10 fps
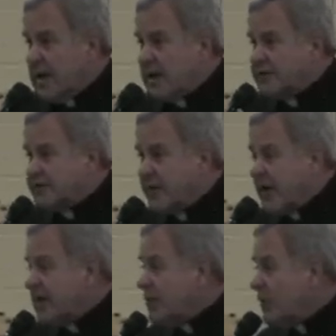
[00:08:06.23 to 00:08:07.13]
is there
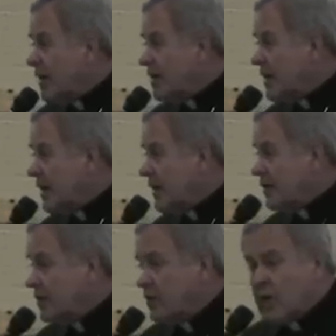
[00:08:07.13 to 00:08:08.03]
anyone
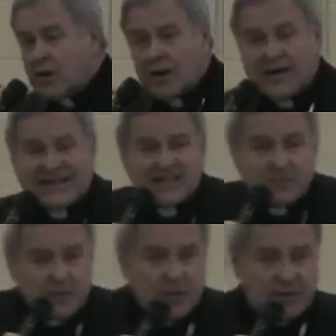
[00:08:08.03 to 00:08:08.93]
in your
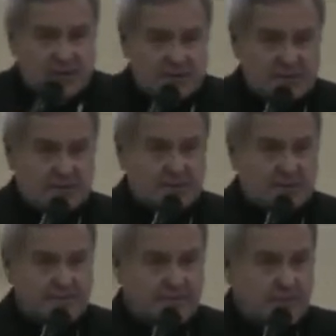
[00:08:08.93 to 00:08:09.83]
experience
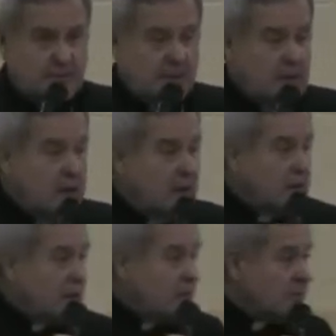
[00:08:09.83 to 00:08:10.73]

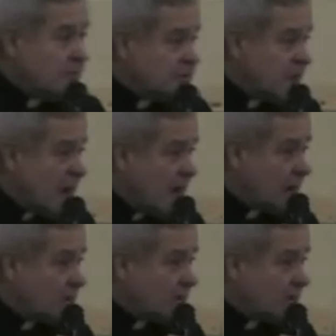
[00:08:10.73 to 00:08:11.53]
that would be shocked